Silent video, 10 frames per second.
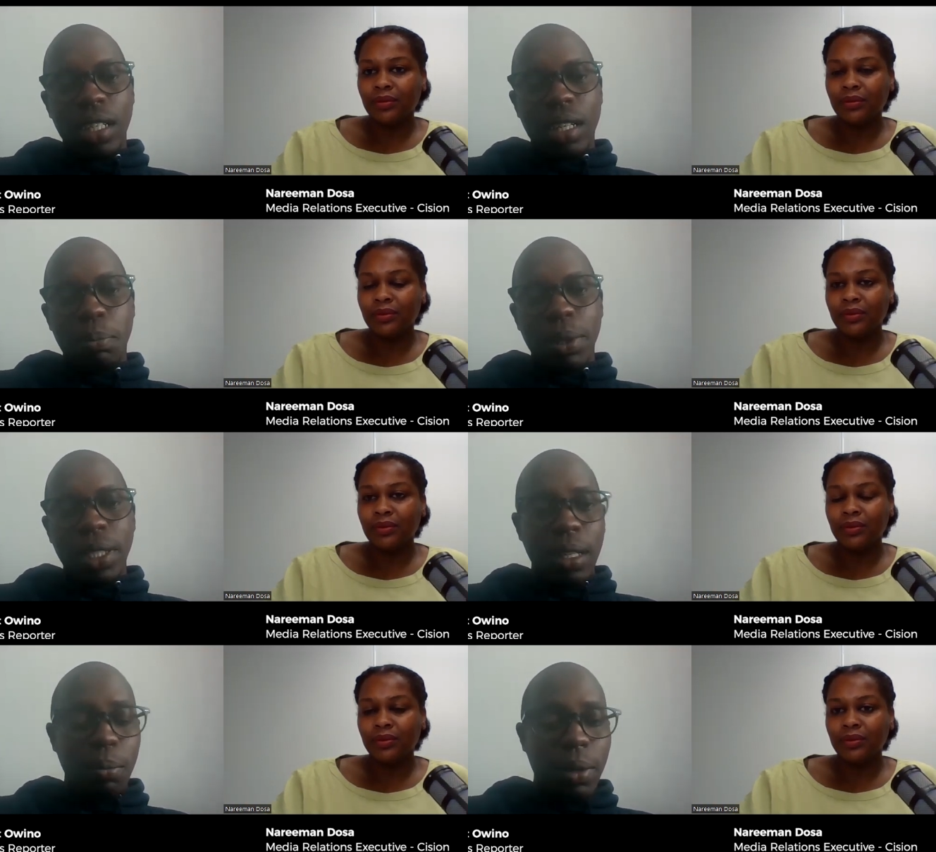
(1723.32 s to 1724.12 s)
Speaker 1: a
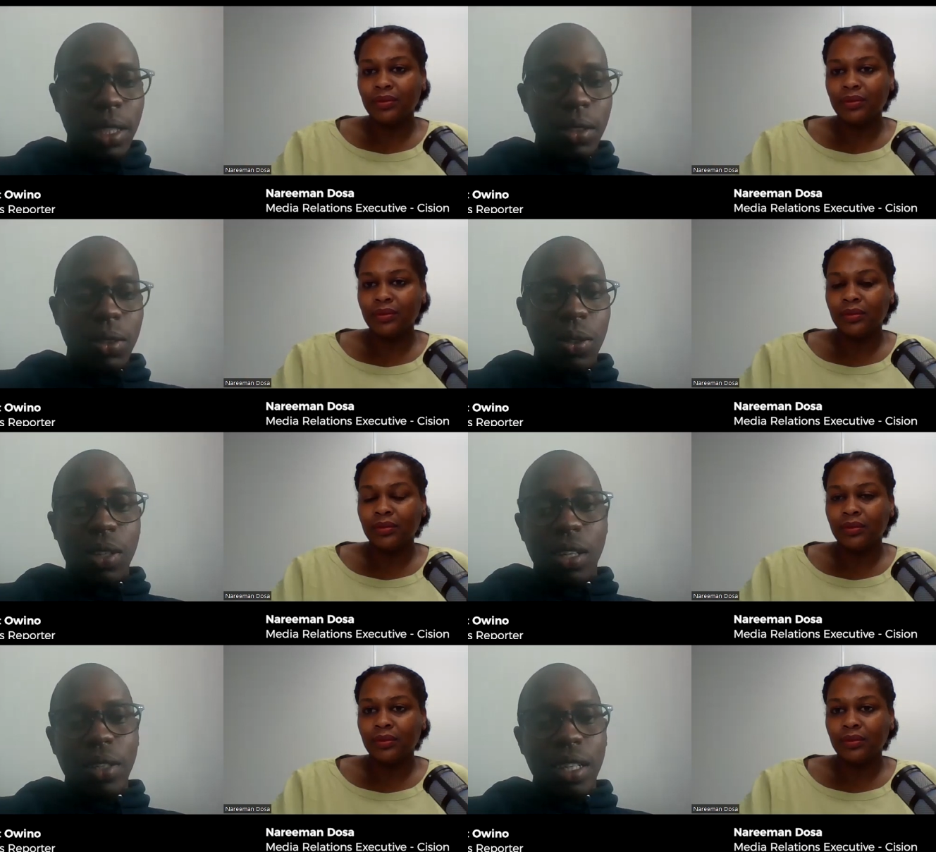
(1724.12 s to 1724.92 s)
PR person
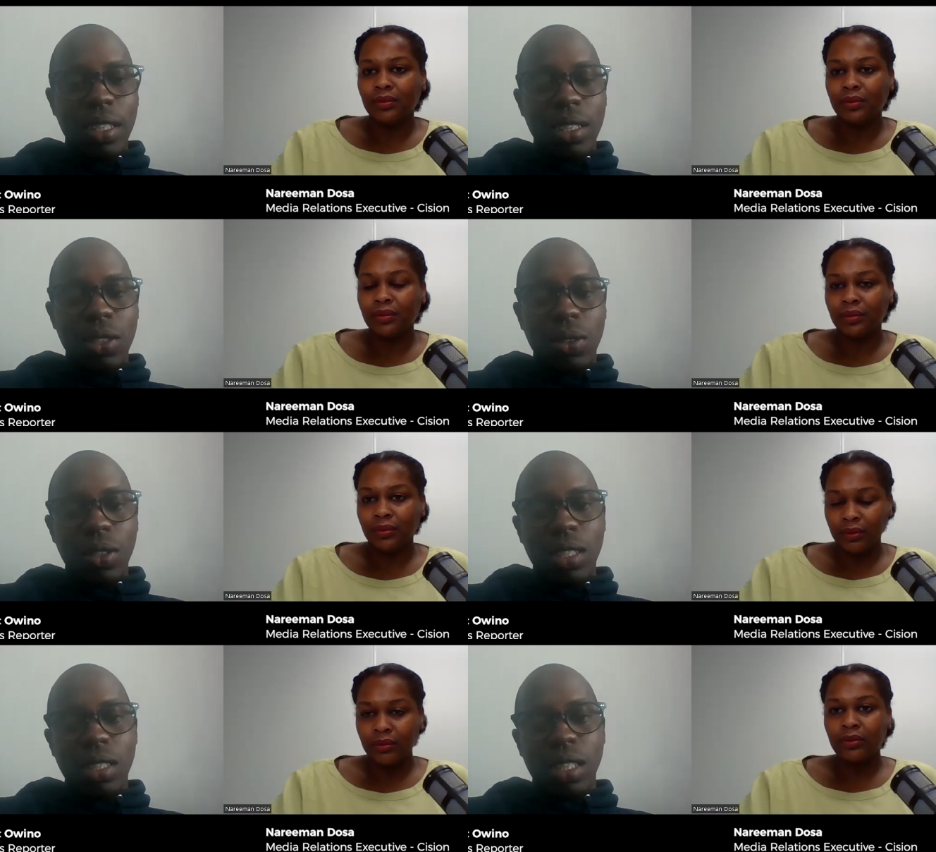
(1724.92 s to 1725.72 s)
or an organization
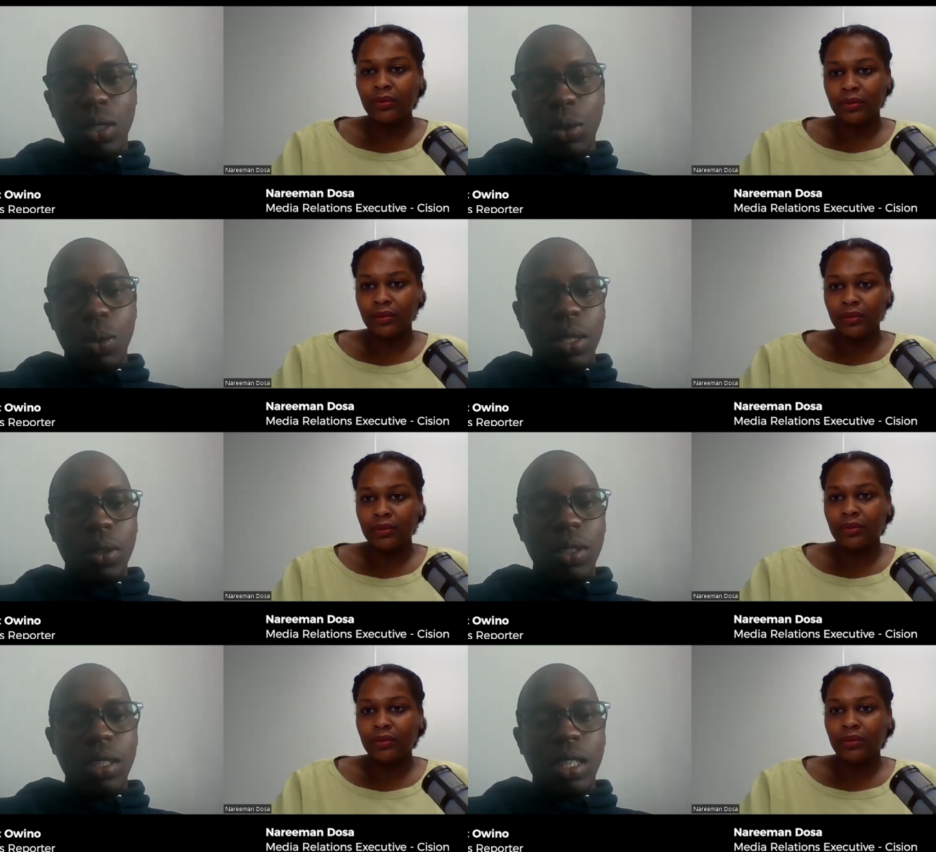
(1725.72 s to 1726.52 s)
is a two-way
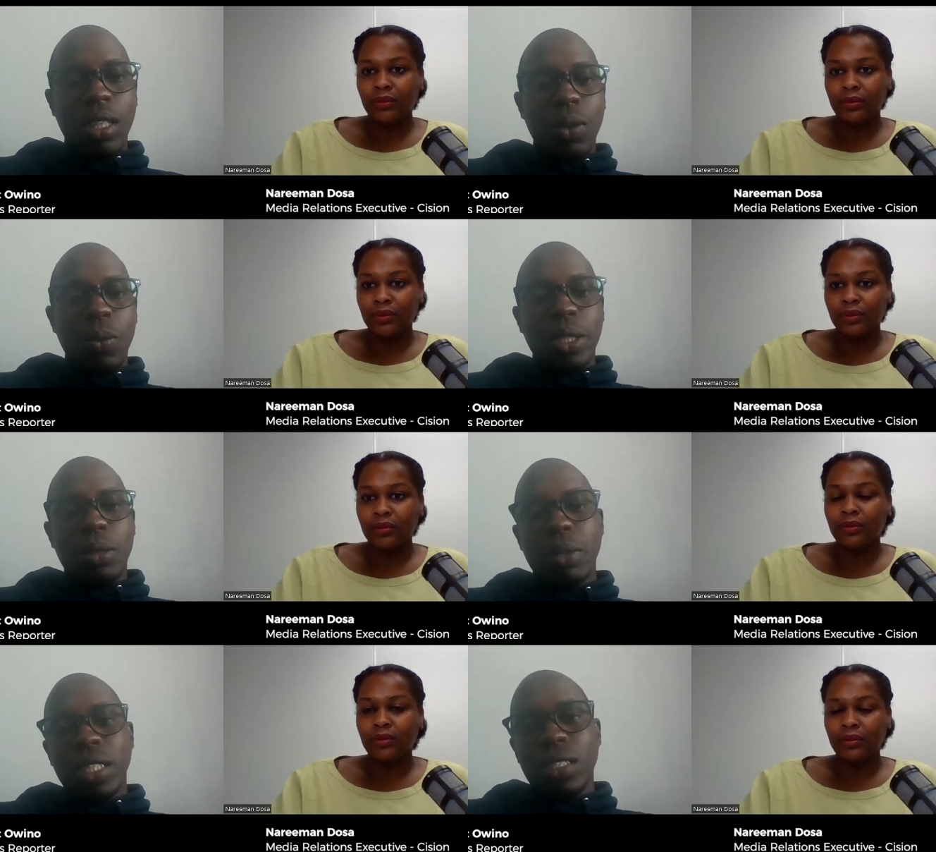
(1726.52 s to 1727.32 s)
road,
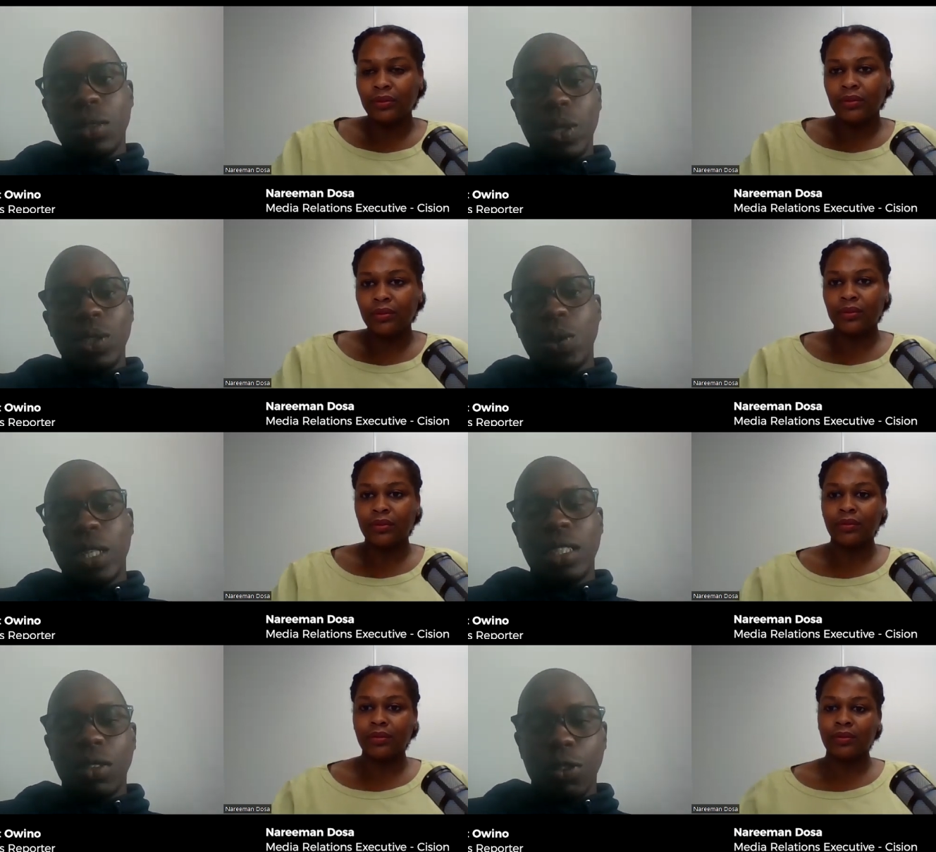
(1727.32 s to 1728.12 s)
which means when you
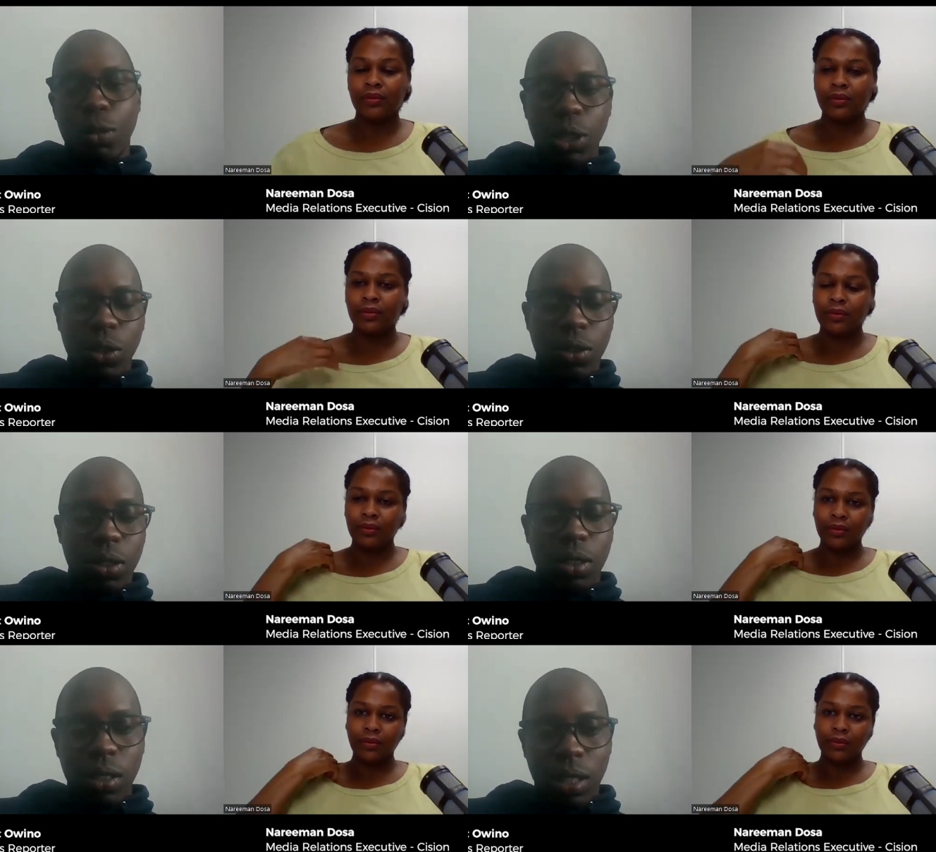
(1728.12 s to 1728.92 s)
want
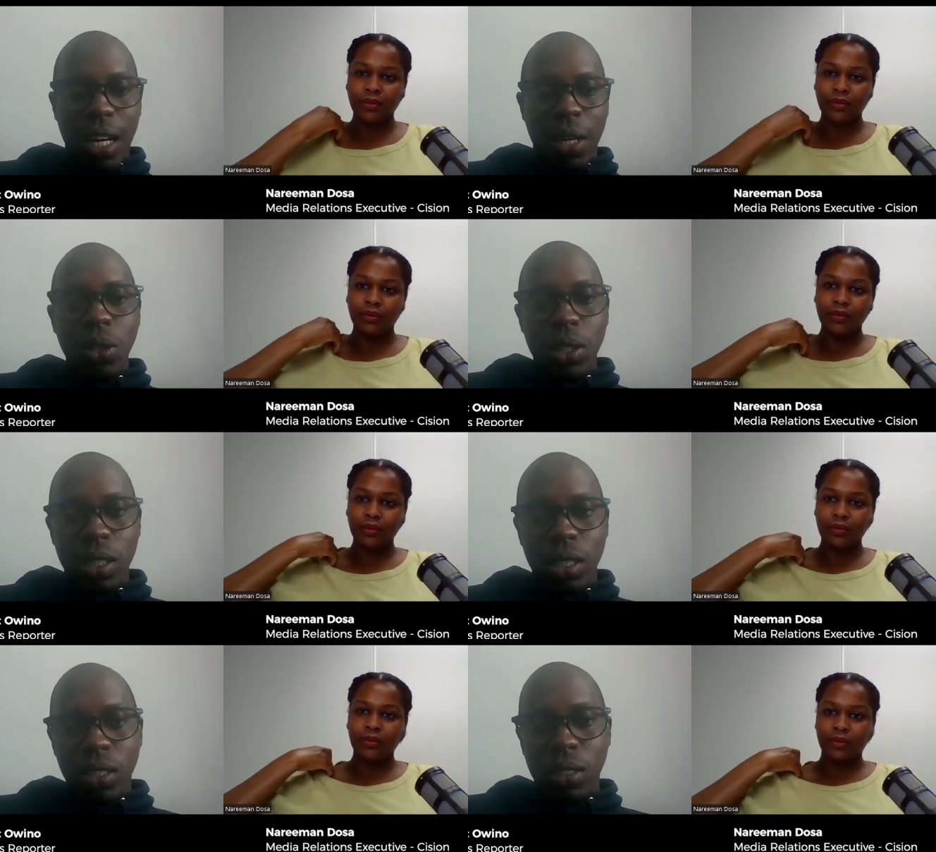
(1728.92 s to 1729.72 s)
information out,
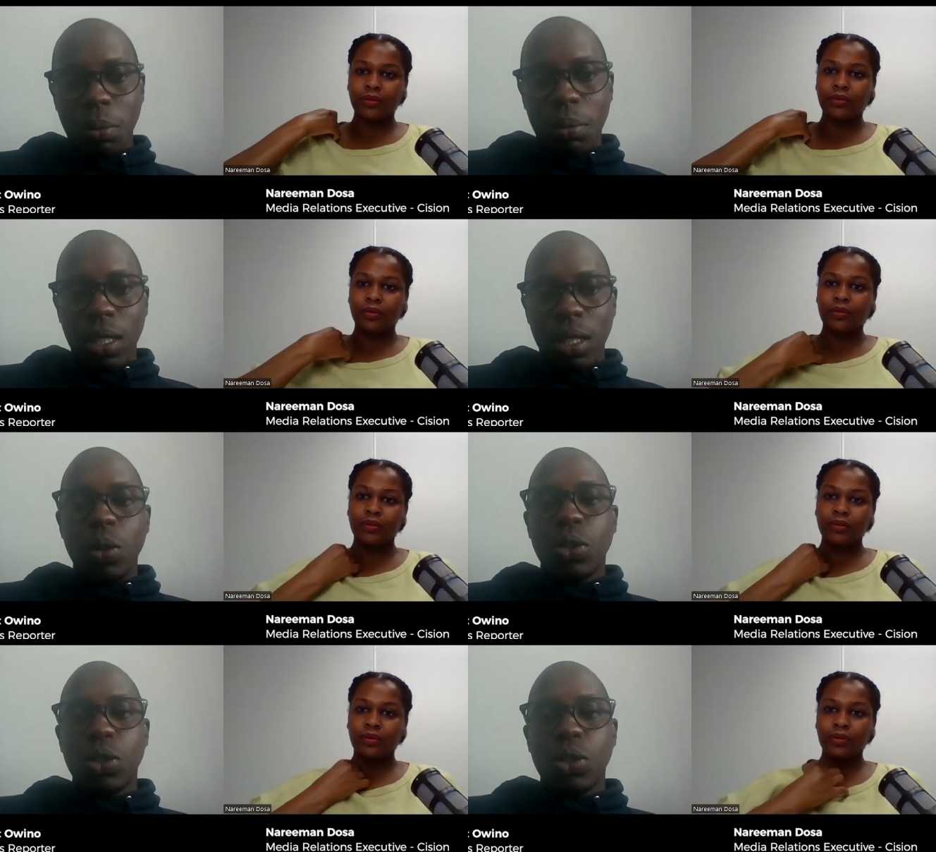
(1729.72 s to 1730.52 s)

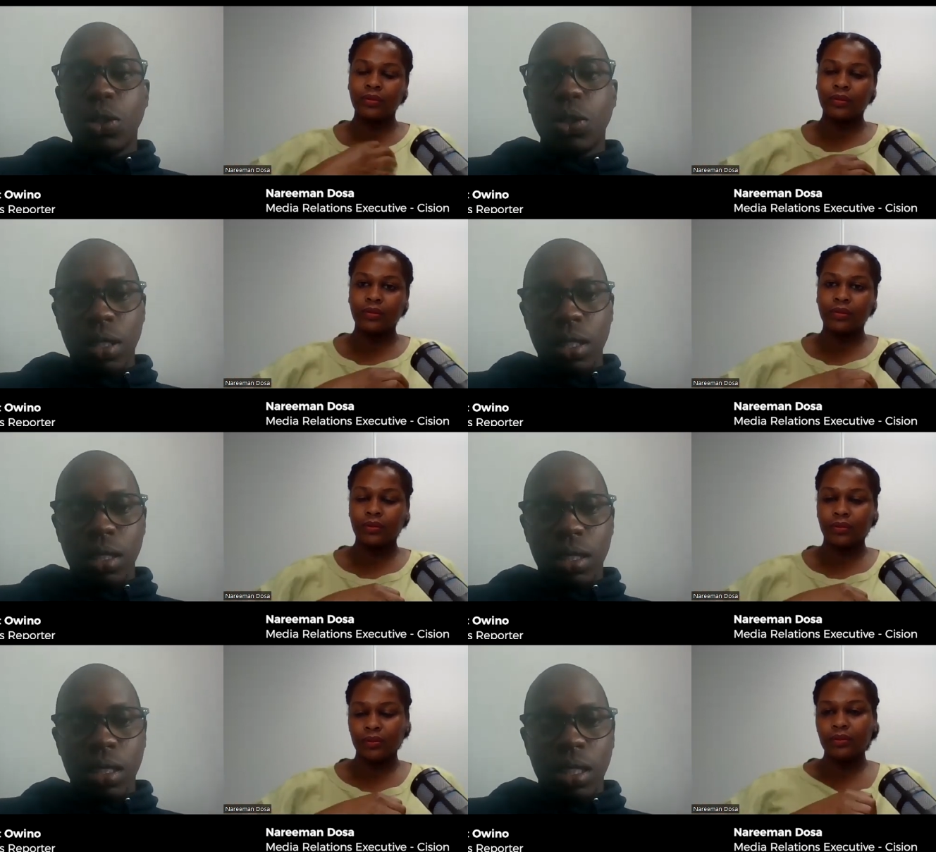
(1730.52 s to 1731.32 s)
you'll talk to the
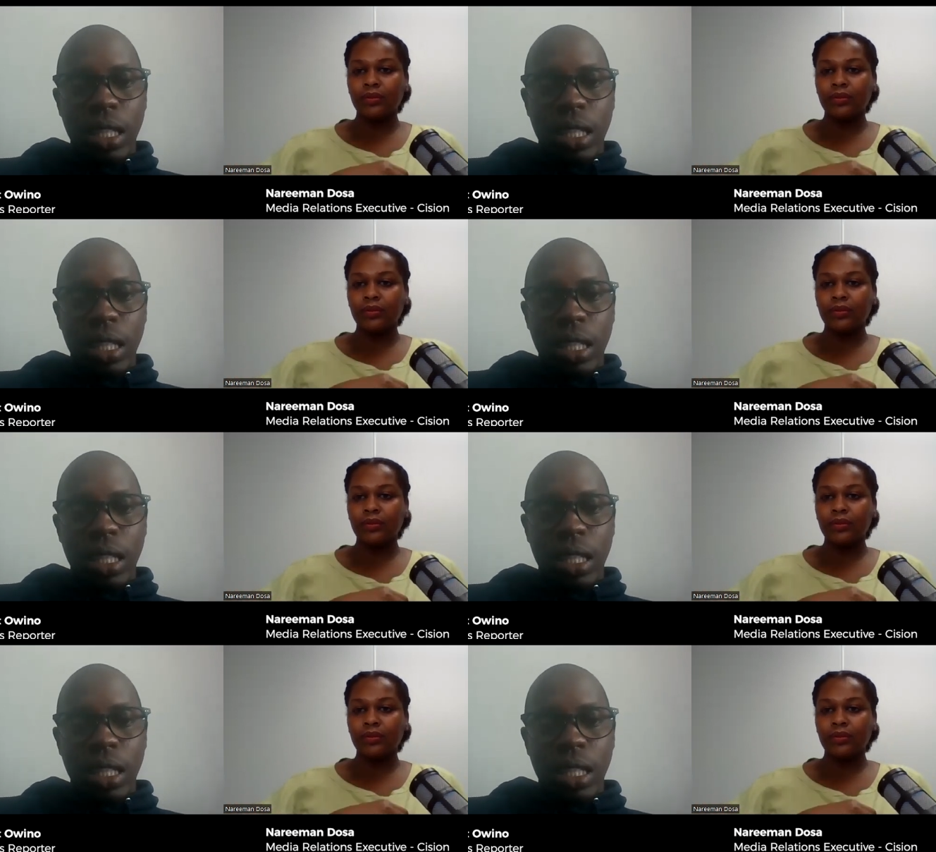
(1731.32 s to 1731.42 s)
journalist.